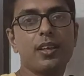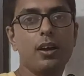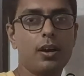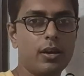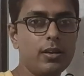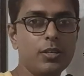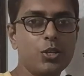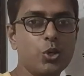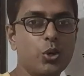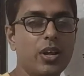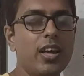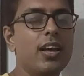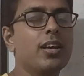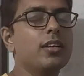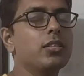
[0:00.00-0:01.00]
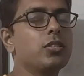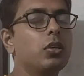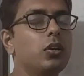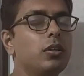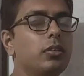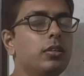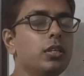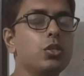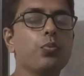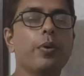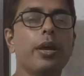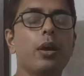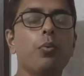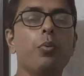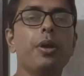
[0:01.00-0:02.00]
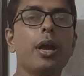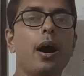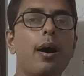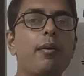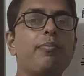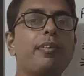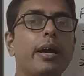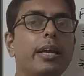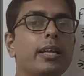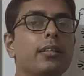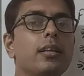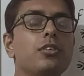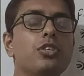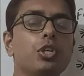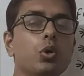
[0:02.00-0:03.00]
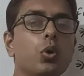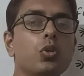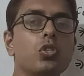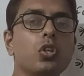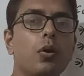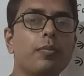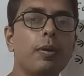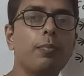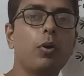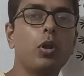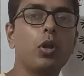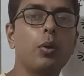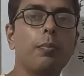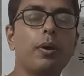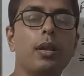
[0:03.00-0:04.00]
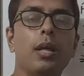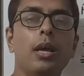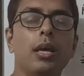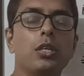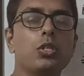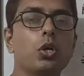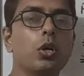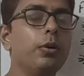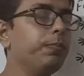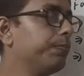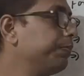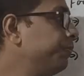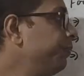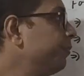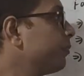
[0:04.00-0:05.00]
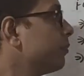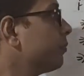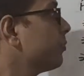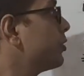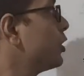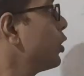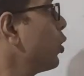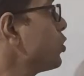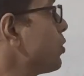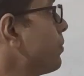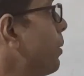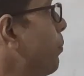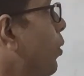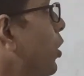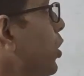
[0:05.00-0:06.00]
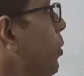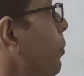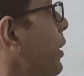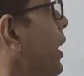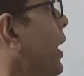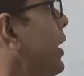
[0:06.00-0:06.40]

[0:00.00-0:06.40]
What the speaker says: Understood? So this way we are finding the zeros of the polynomial. So zeros of the polynomial